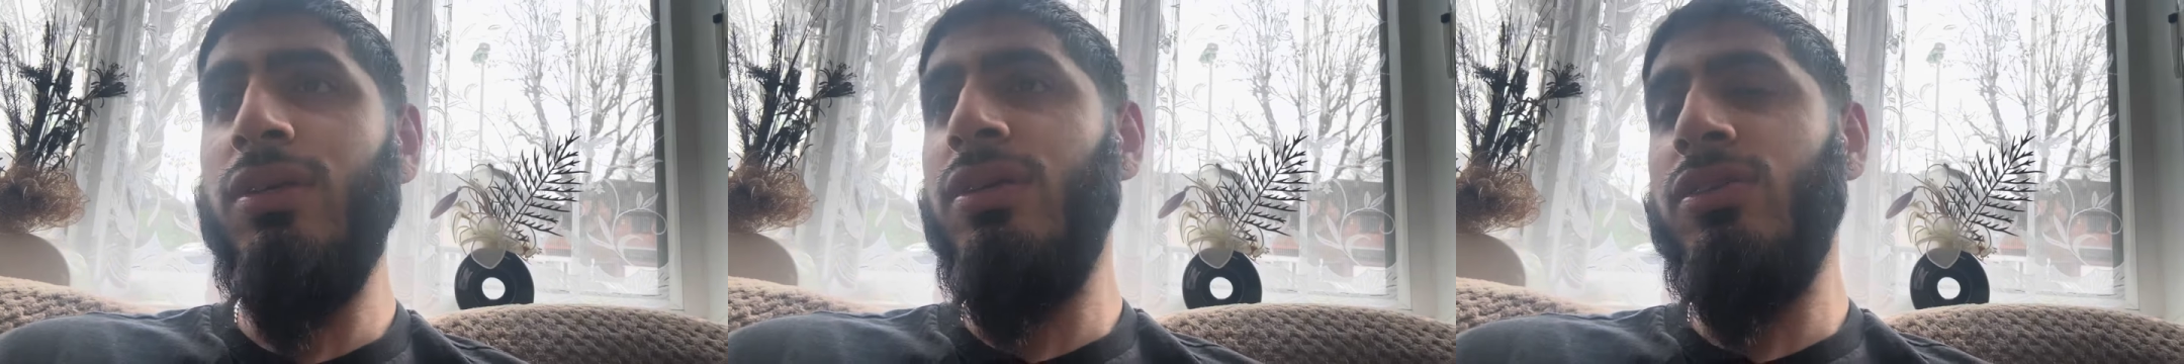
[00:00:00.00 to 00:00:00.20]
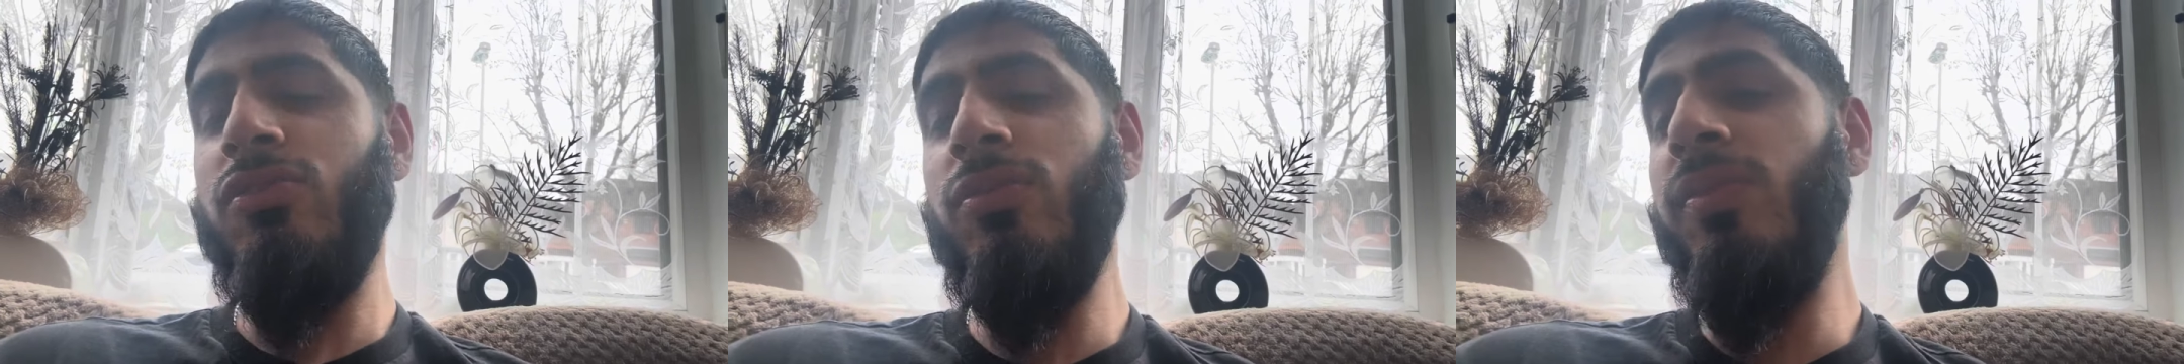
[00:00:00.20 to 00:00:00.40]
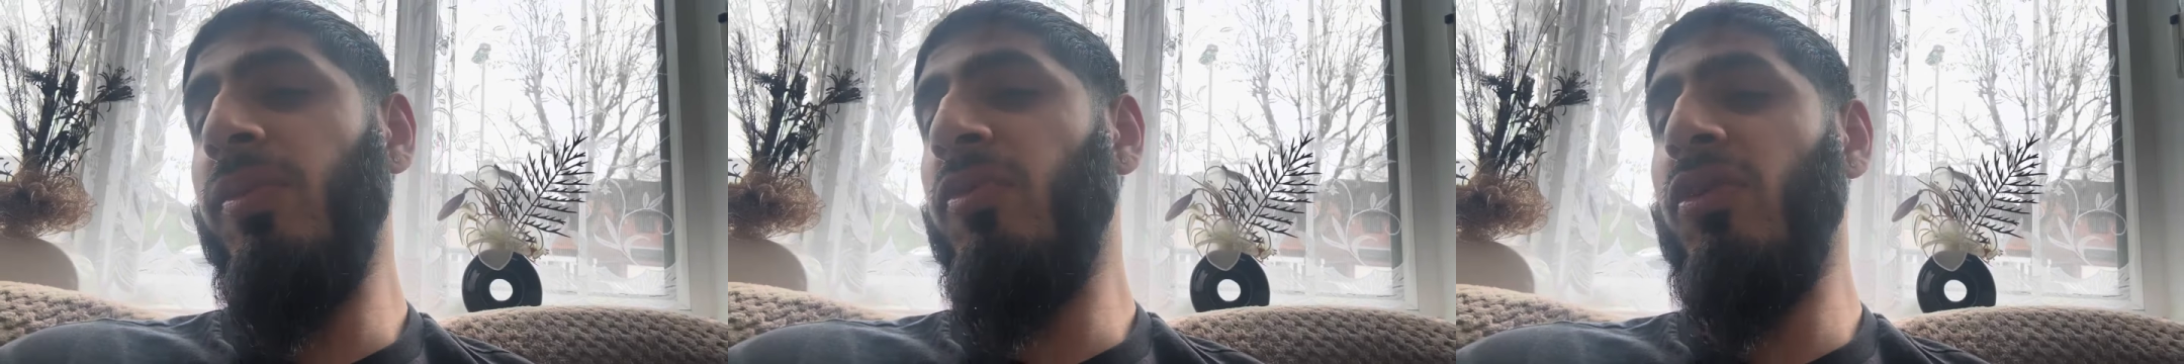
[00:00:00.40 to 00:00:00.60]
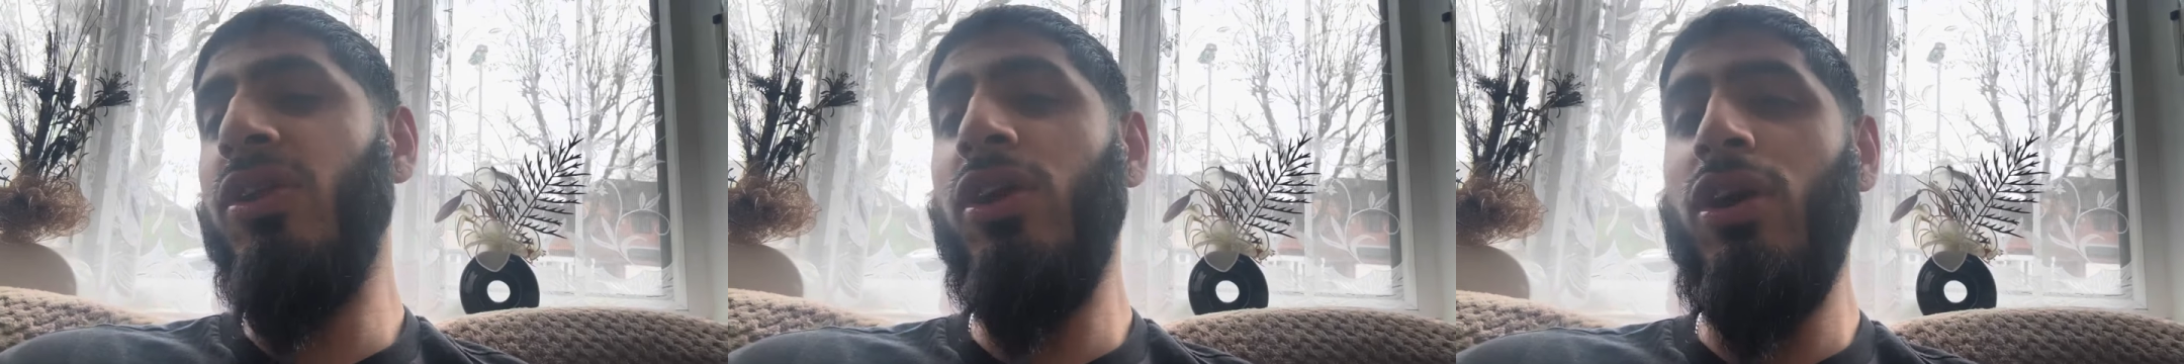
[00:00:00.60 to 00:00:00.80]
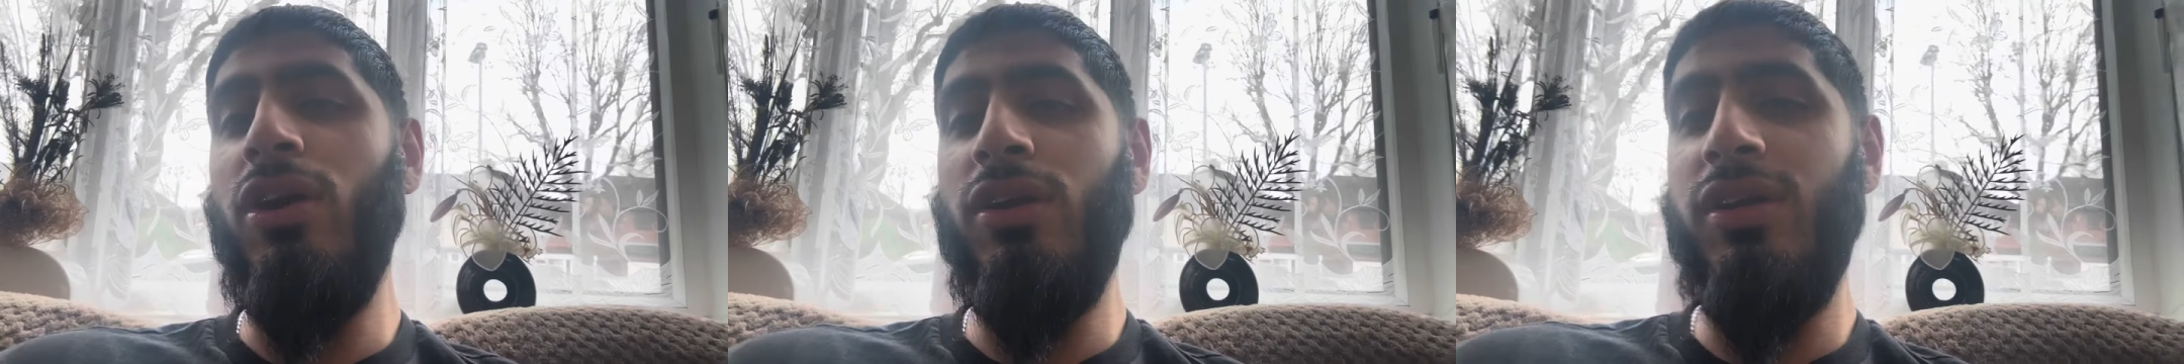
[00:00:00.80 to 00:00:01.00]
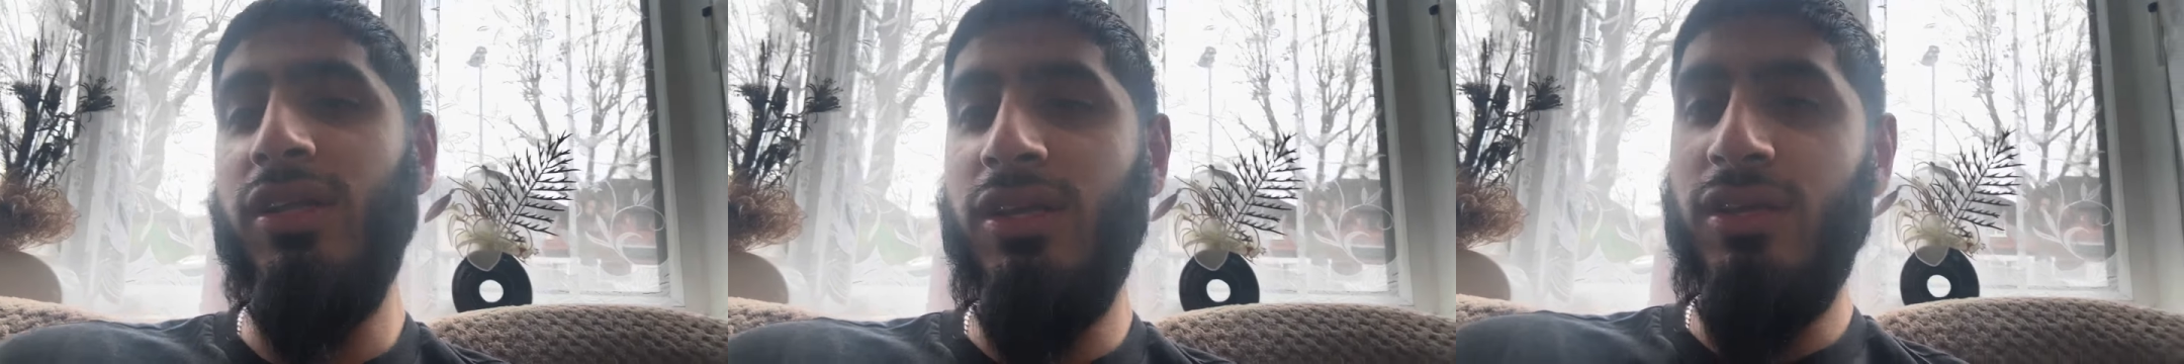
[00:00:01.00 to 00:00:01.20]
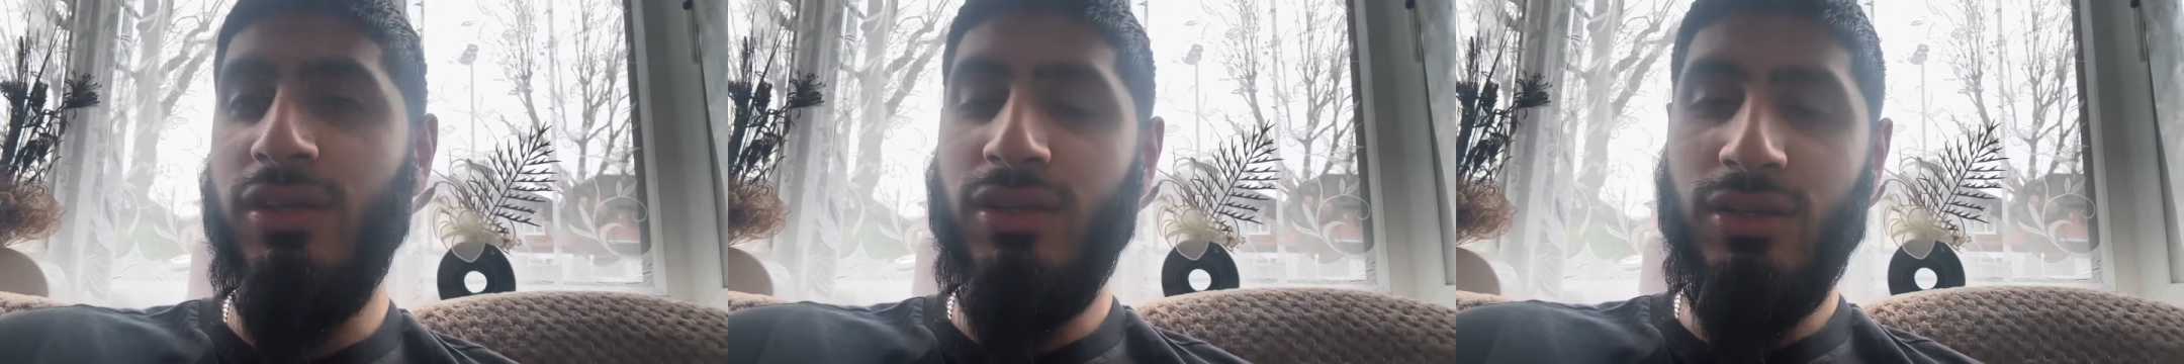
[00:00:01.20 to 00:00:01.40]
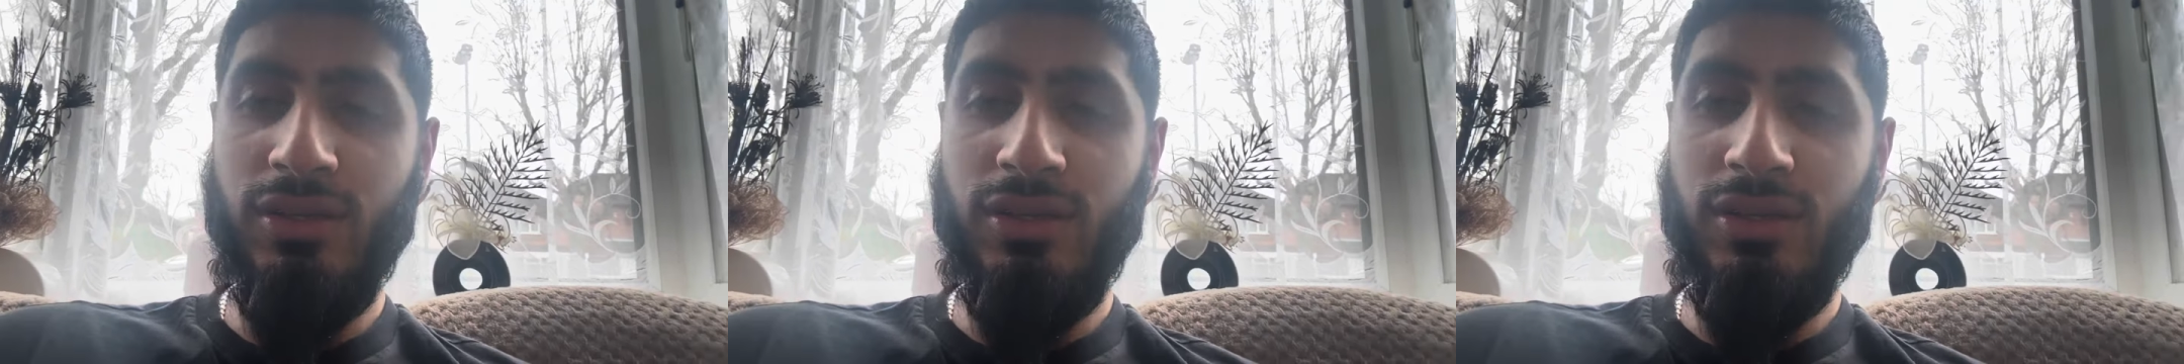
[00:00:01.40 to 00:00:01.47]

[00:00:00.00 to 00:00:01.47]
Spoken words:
some people call it andi,